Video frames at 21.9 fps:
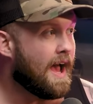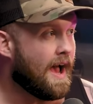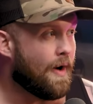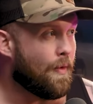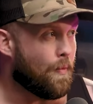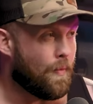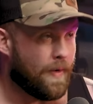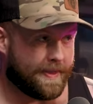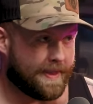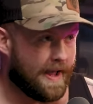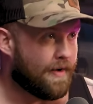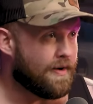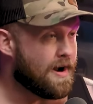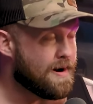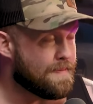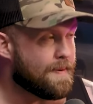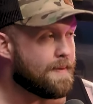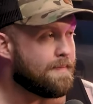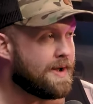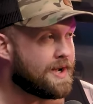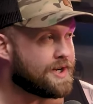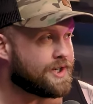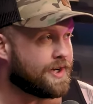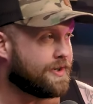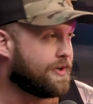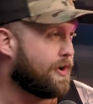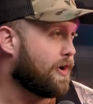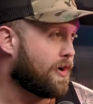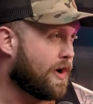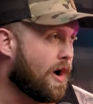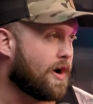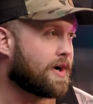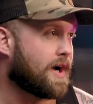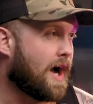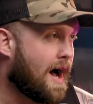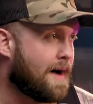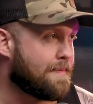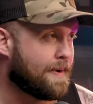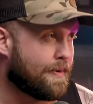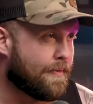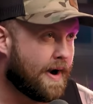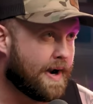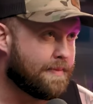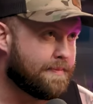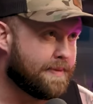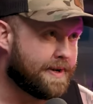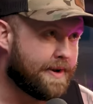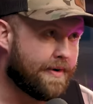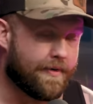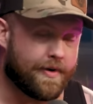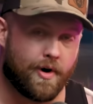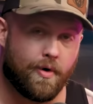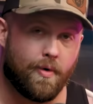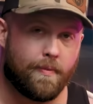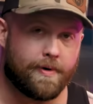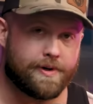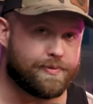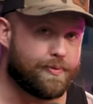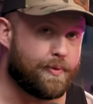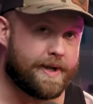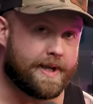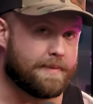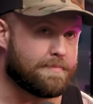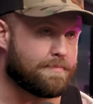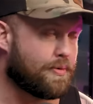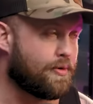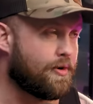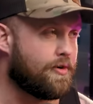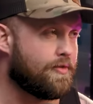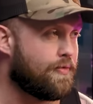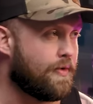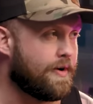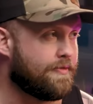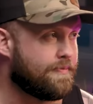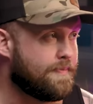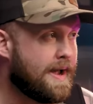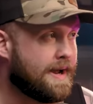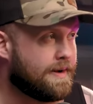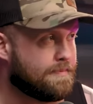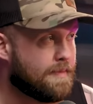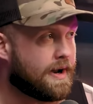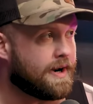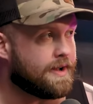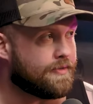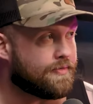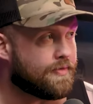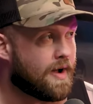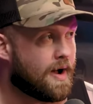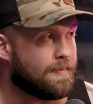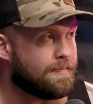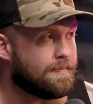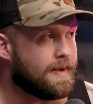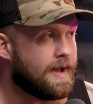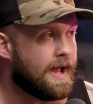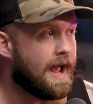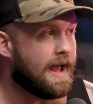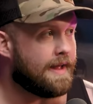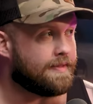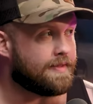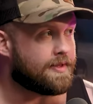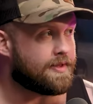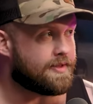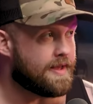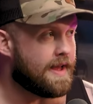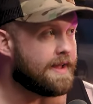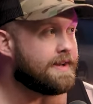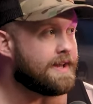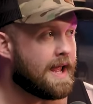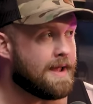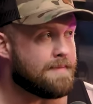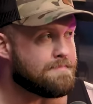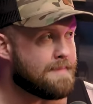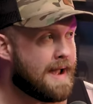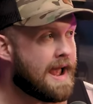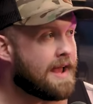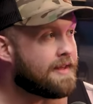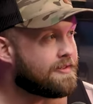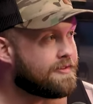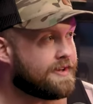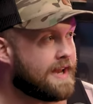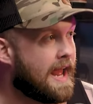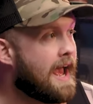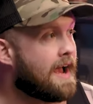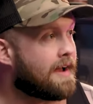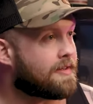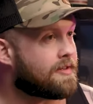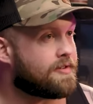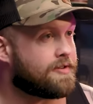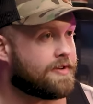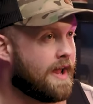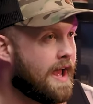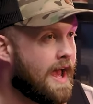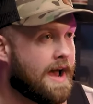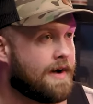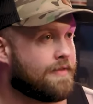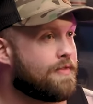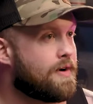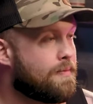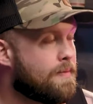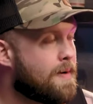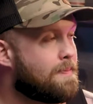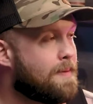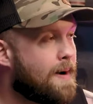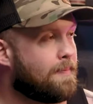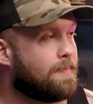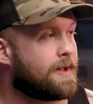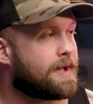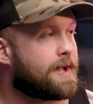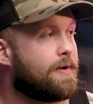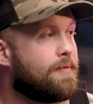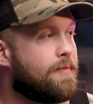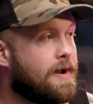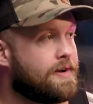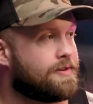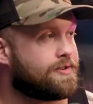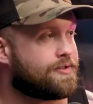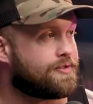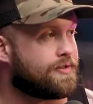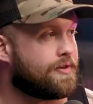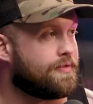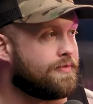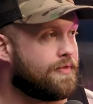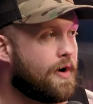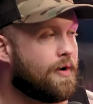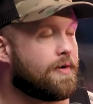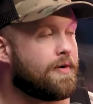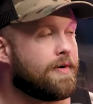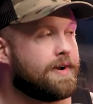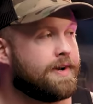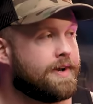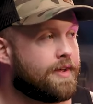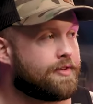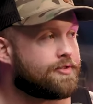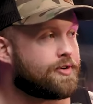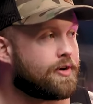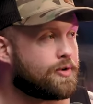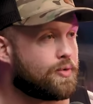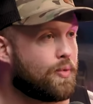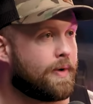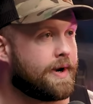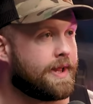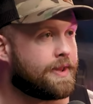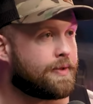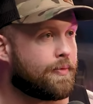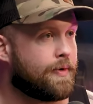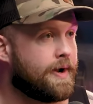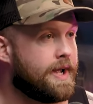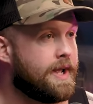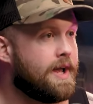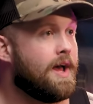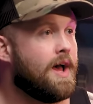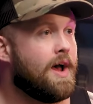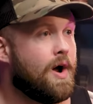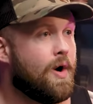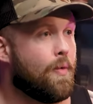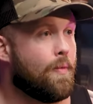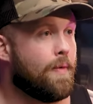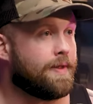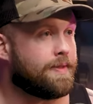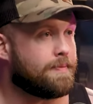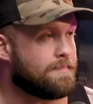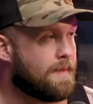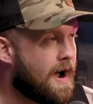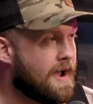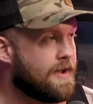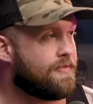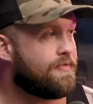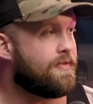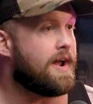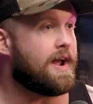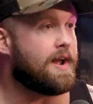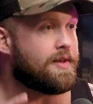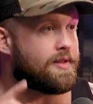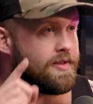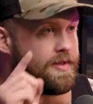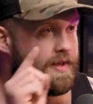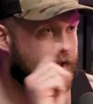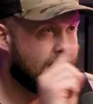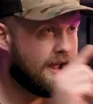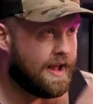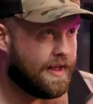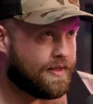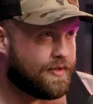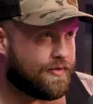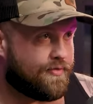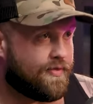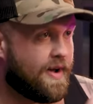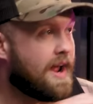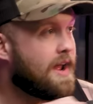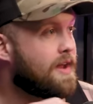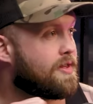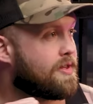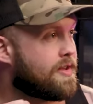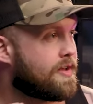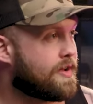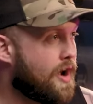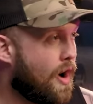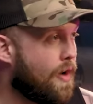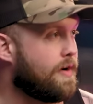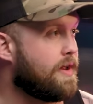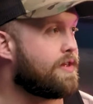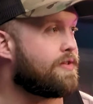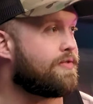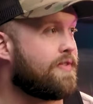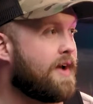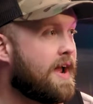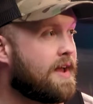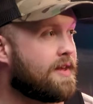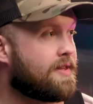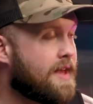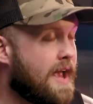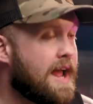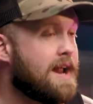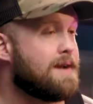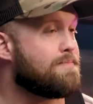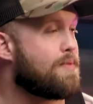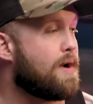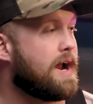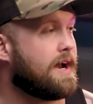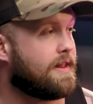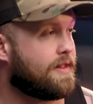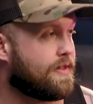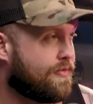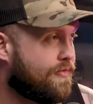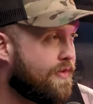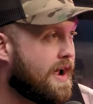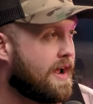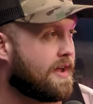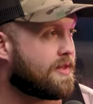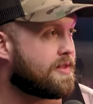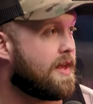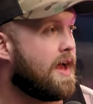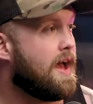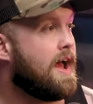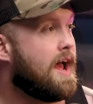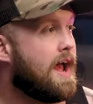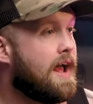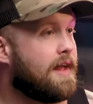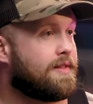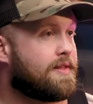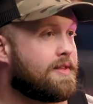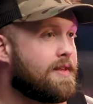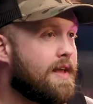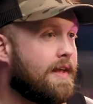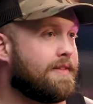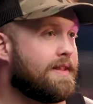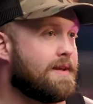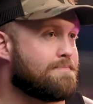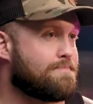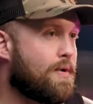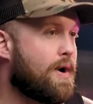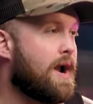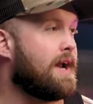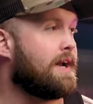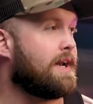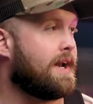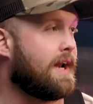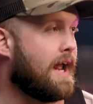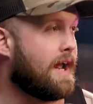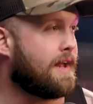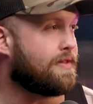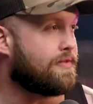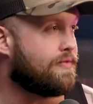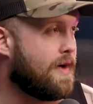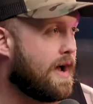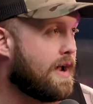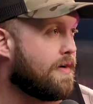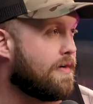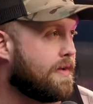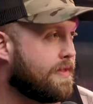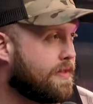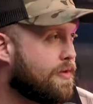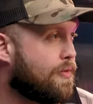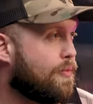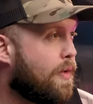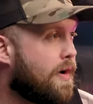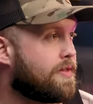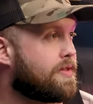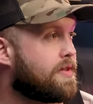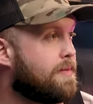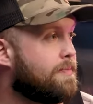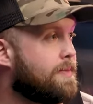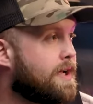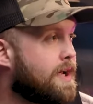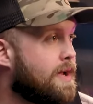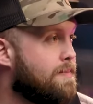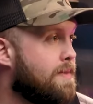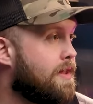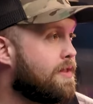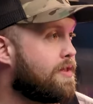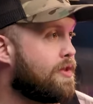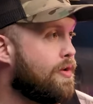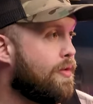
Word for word: without our permission, took our copyrighted material, which we can prove we've made money from, and sent a mass text to every Republican registered voter in District twenty-three with my face, his face, Cody's face, and Brandon's face, and said that Brandon hates veterans and wants them to commit.